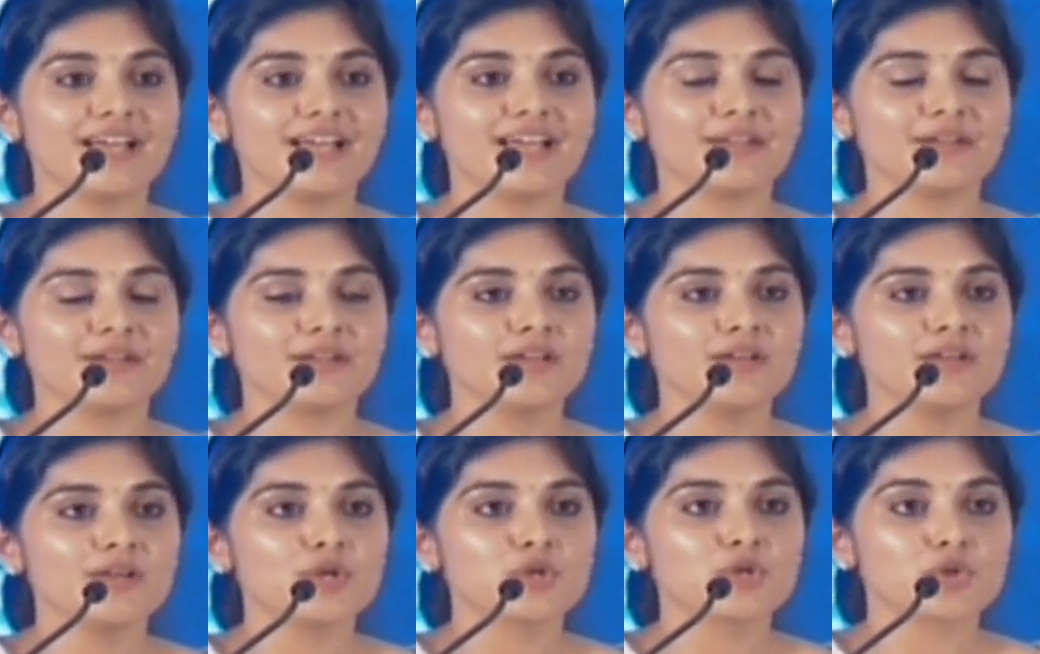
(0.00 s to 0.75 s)
and
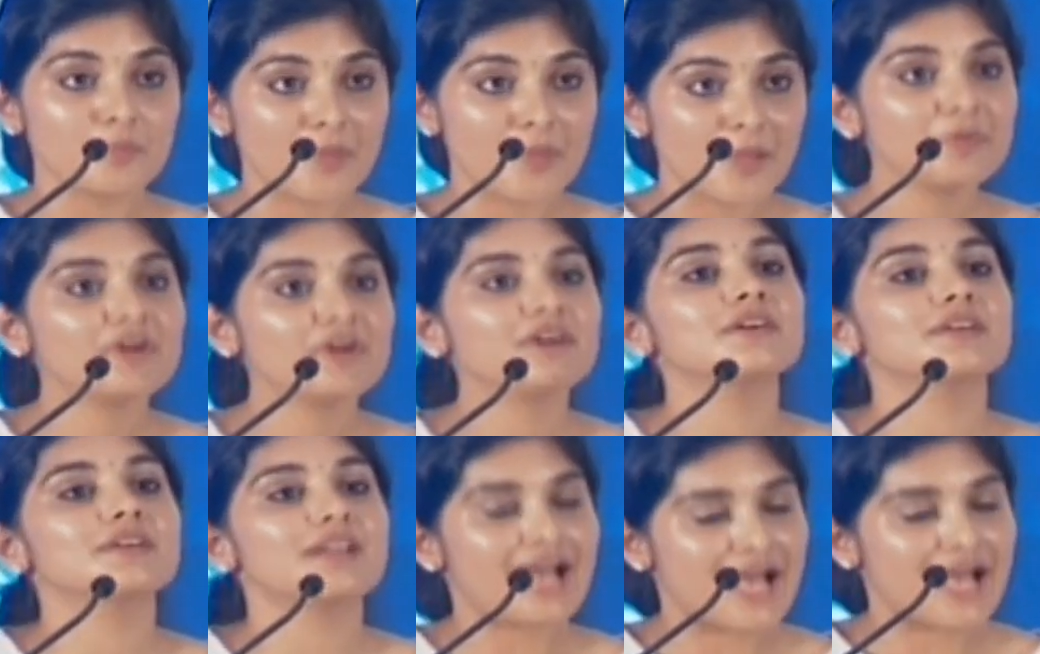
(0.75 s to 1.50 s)
to remember
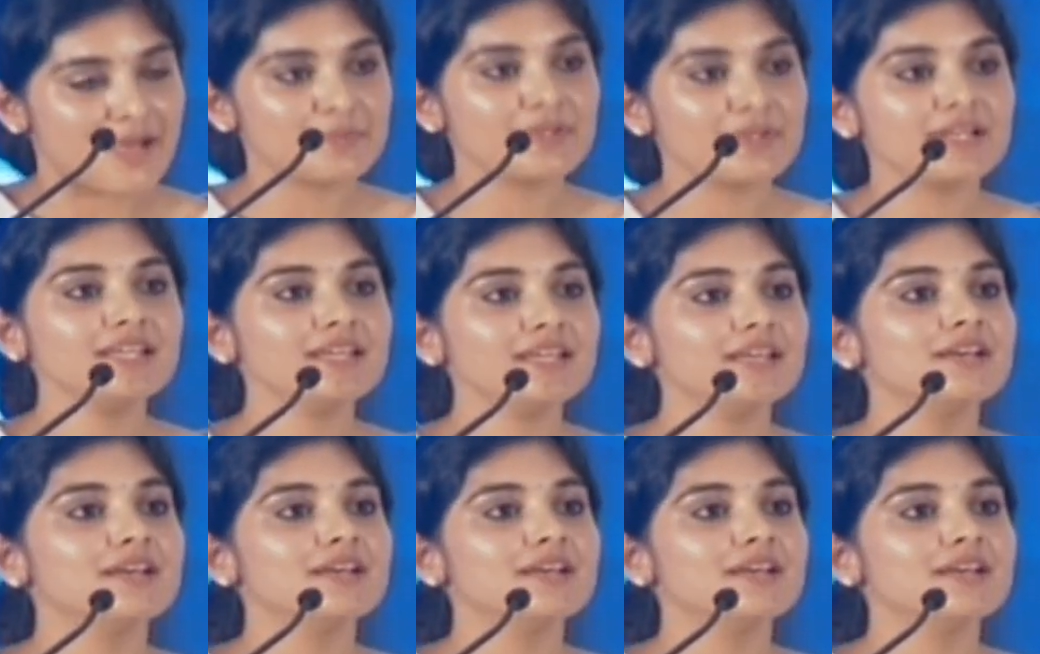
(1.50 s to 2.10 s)
her happily